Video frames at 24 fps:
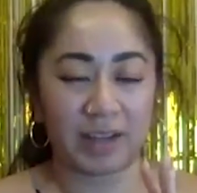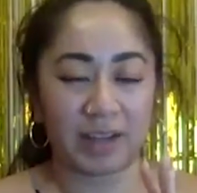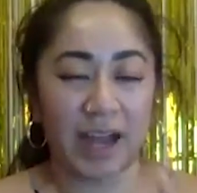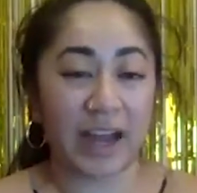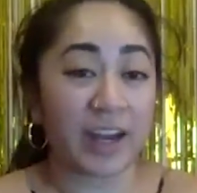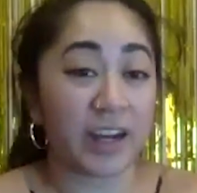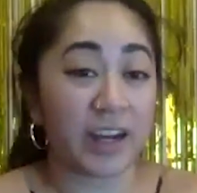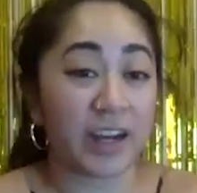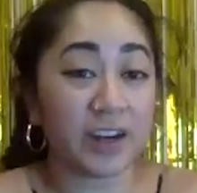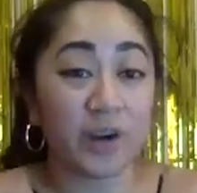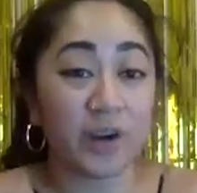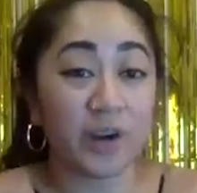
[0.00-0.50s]
I
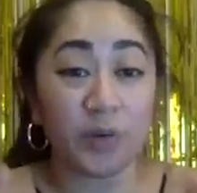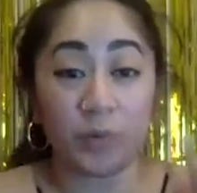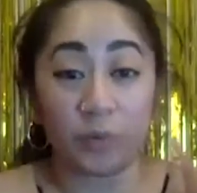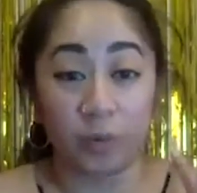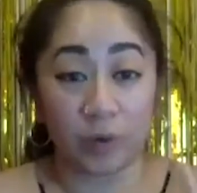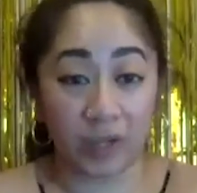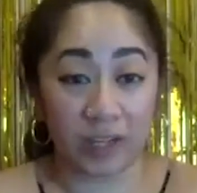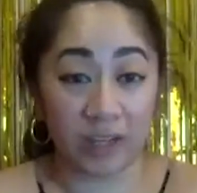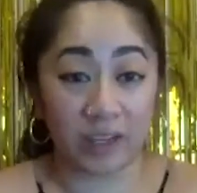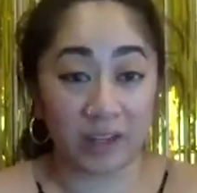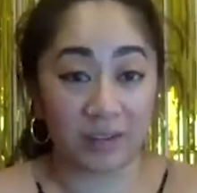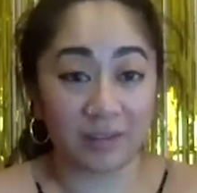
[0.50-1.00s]
didn't know
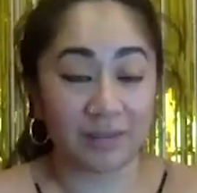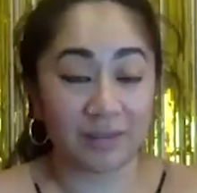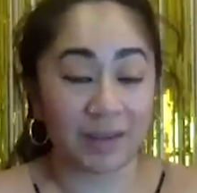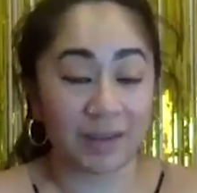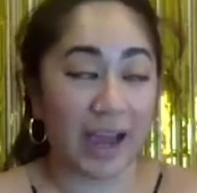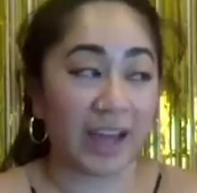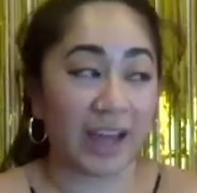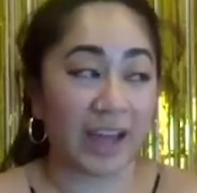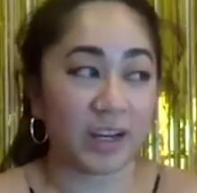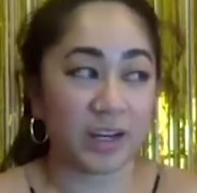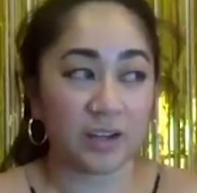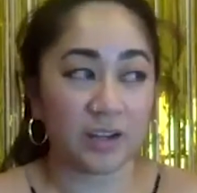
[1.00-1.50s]
when,
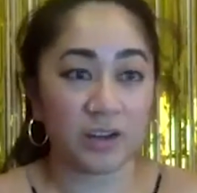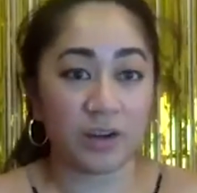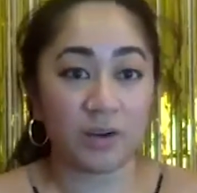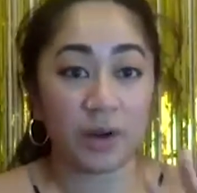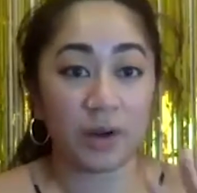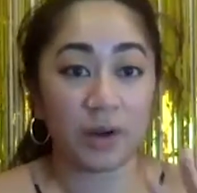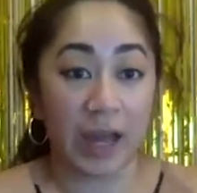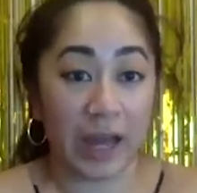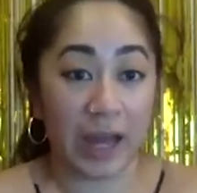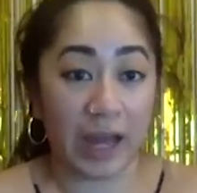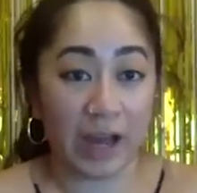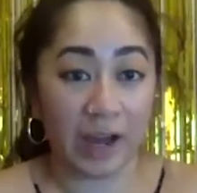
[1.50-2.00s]
I didn't know
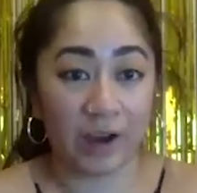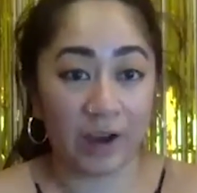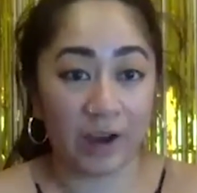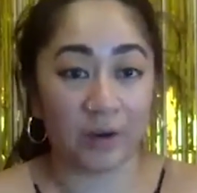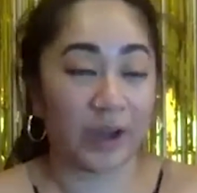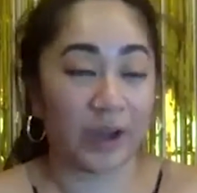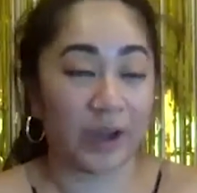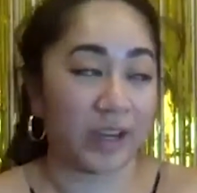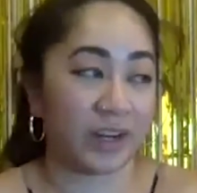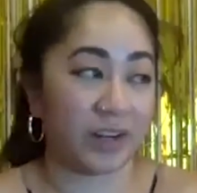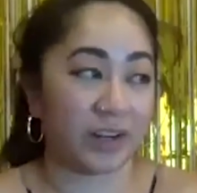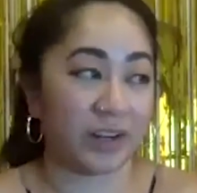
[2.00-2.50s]
how,
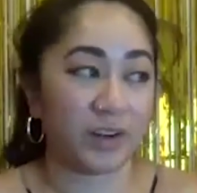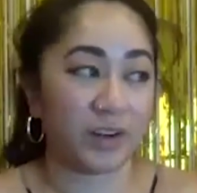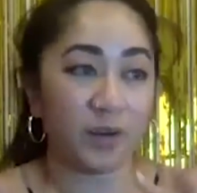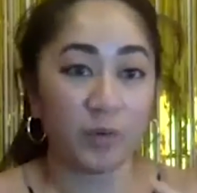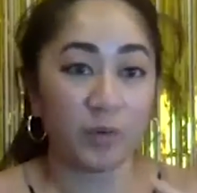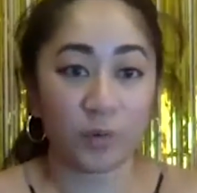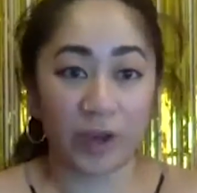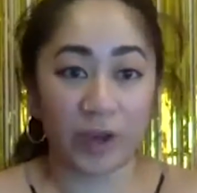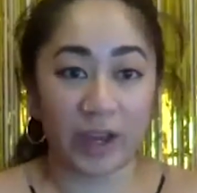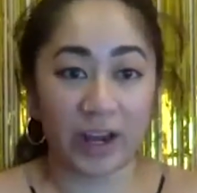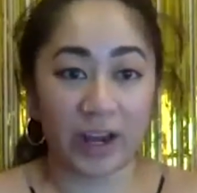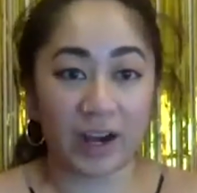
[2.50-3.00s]
I didn't know
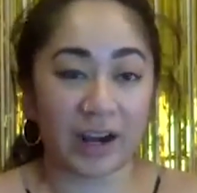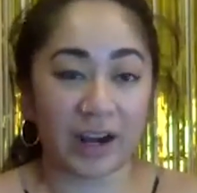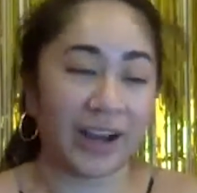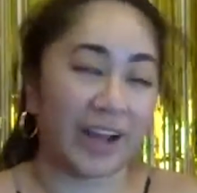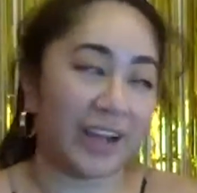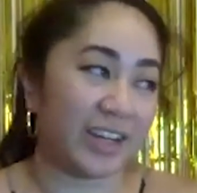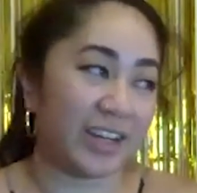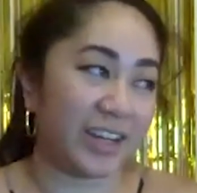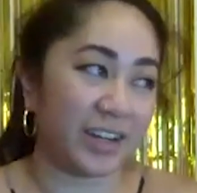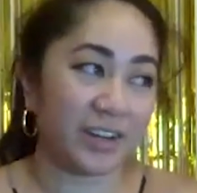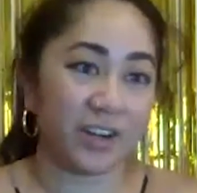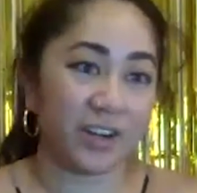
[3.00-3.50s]
where, I
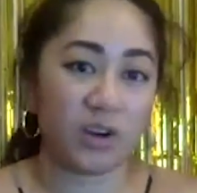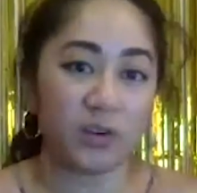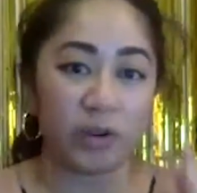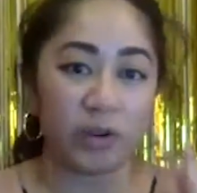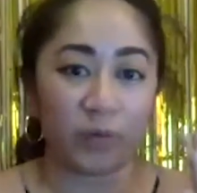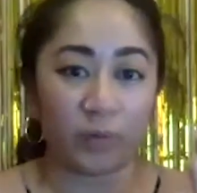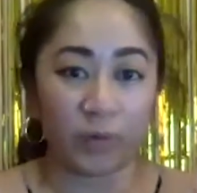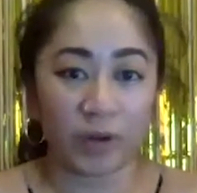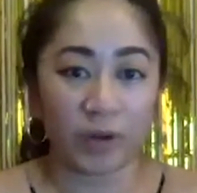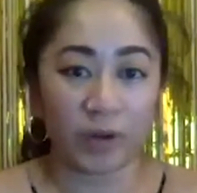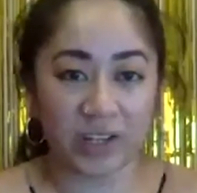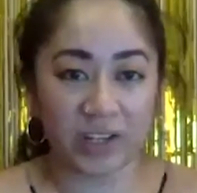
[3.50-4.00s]
didn't know
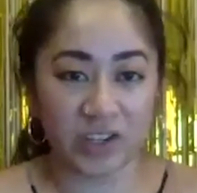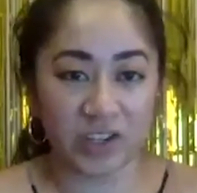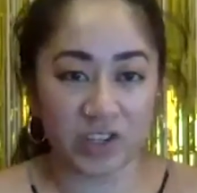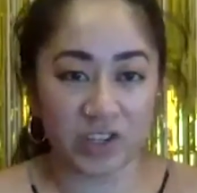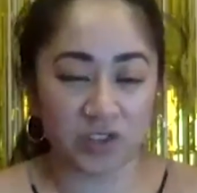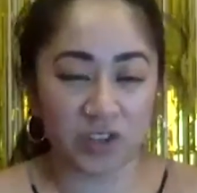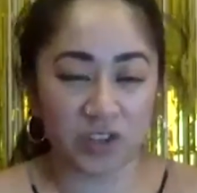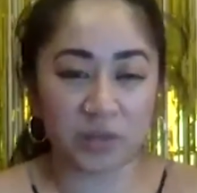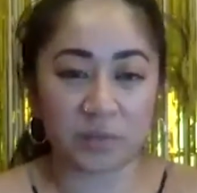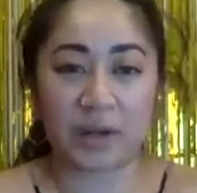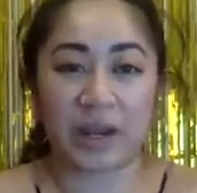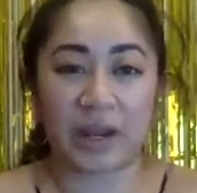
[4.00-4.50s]
in what
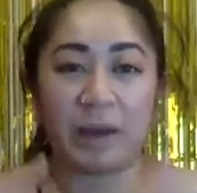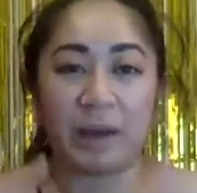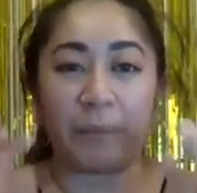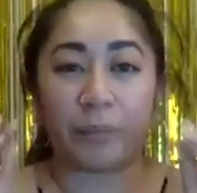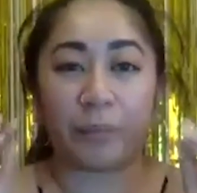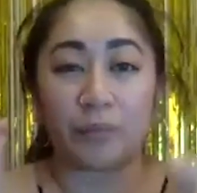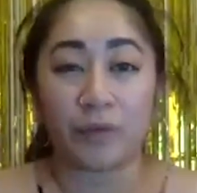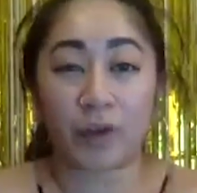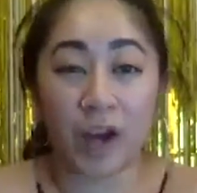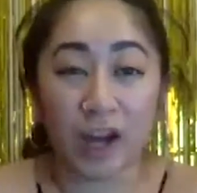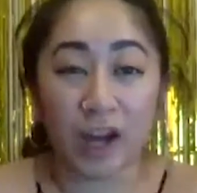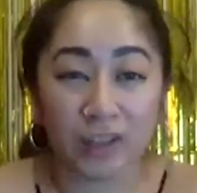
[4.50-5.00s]
industry, but I
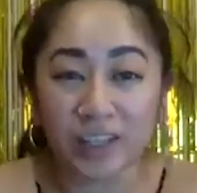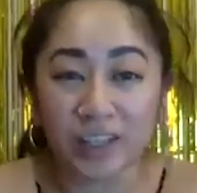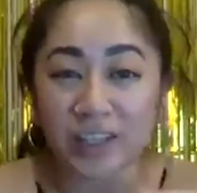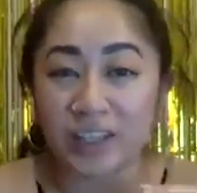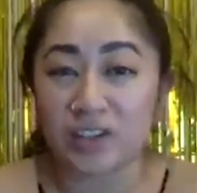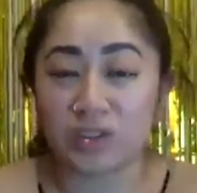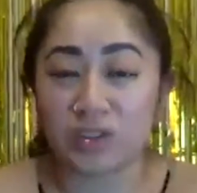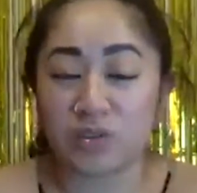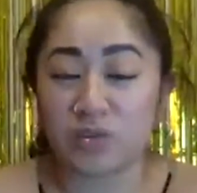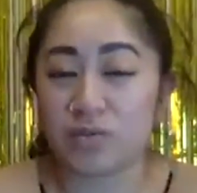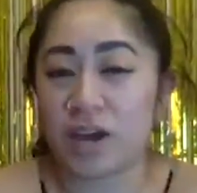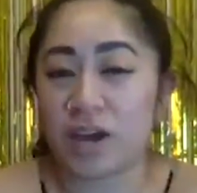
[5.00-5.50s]
broadly
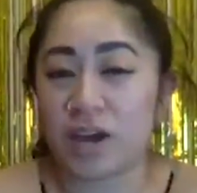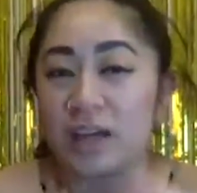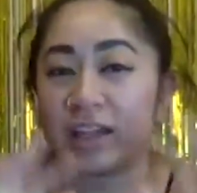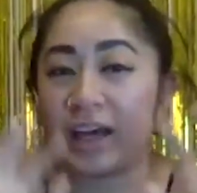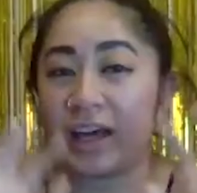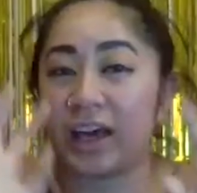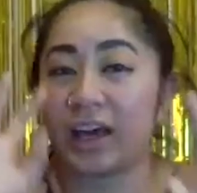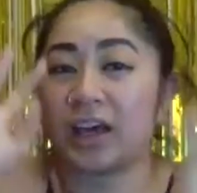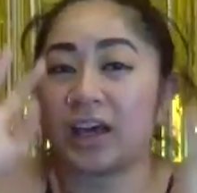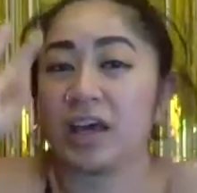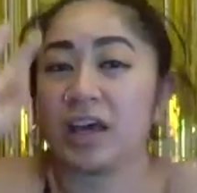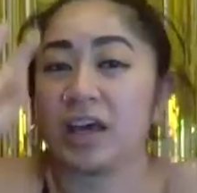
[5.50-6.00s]
knew that
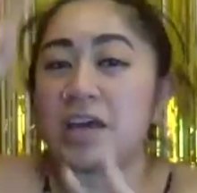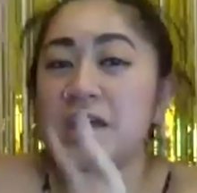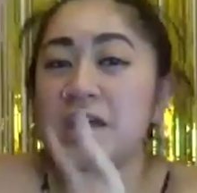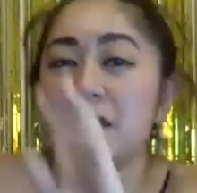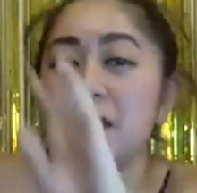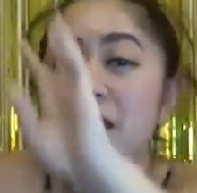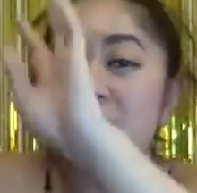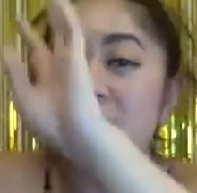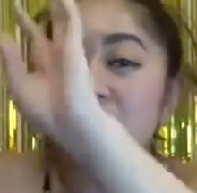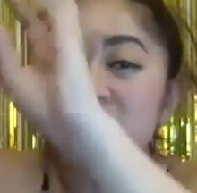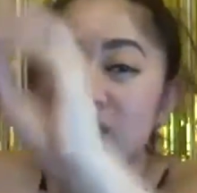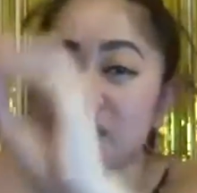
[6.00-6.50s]
like
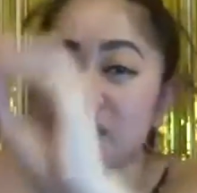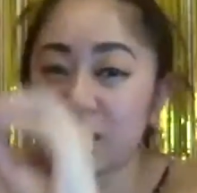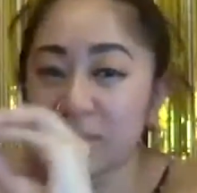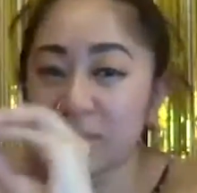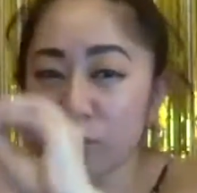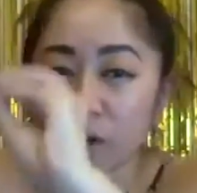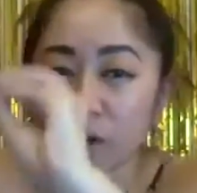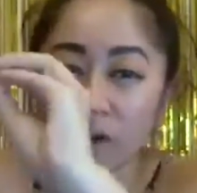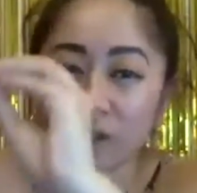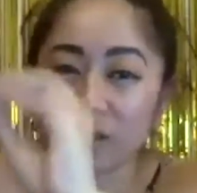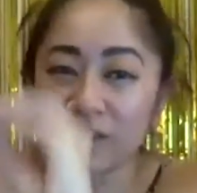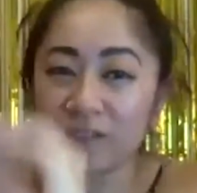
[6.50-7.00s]

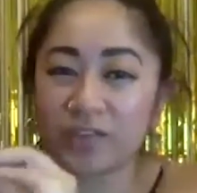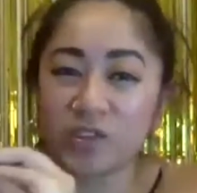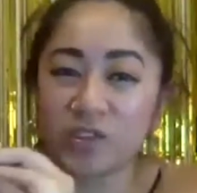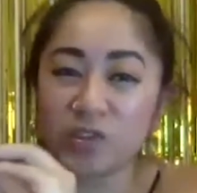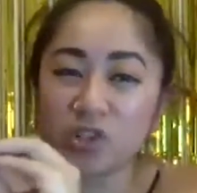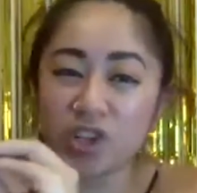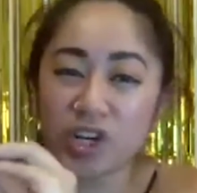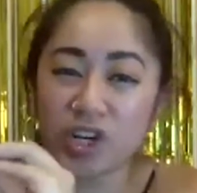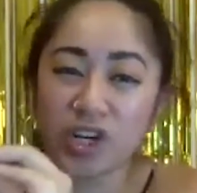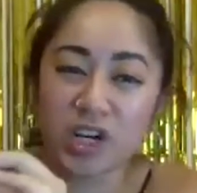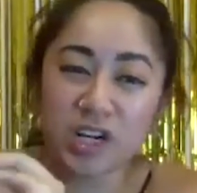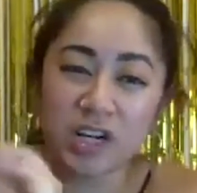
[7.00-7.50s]
somewhere in the
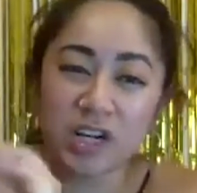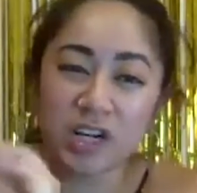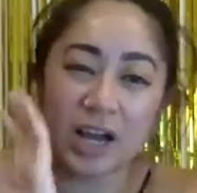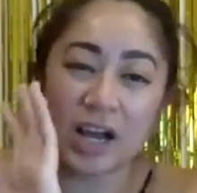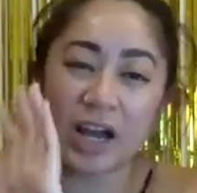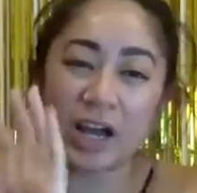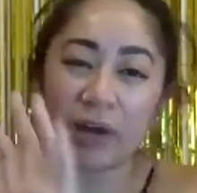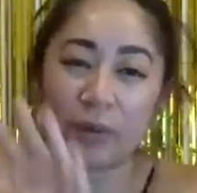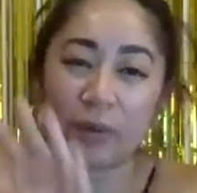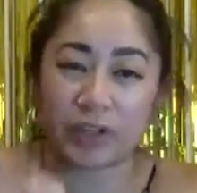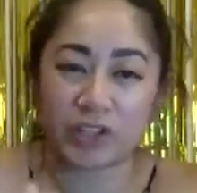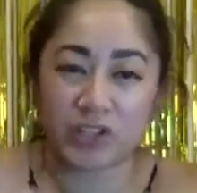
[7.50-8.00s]
future,
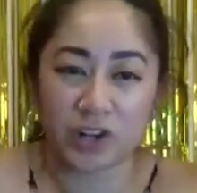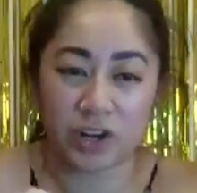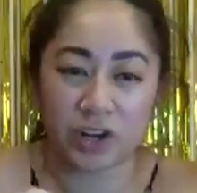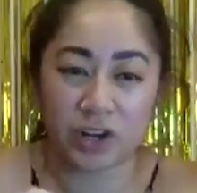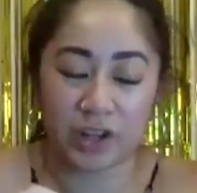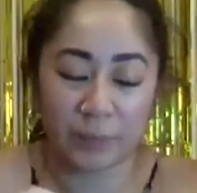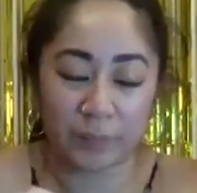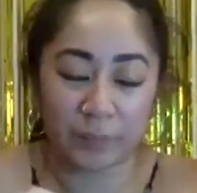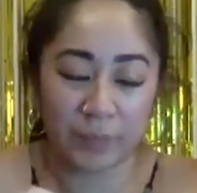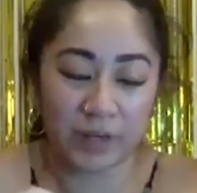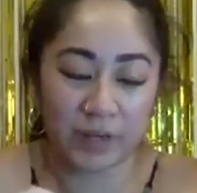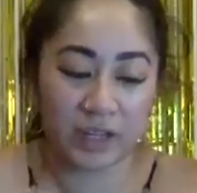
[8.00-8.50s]
I want to start a
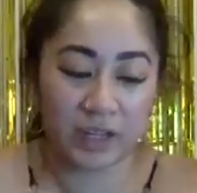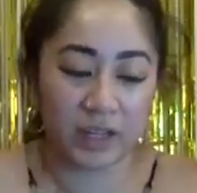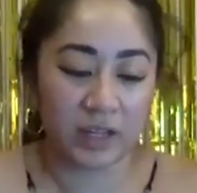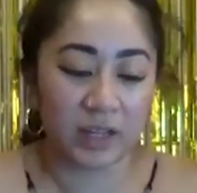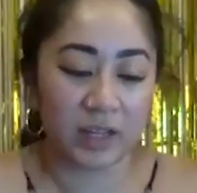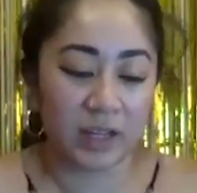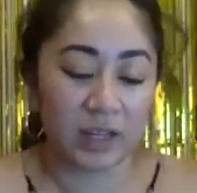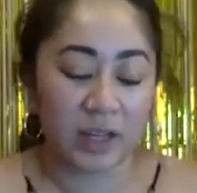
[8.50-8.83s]
company.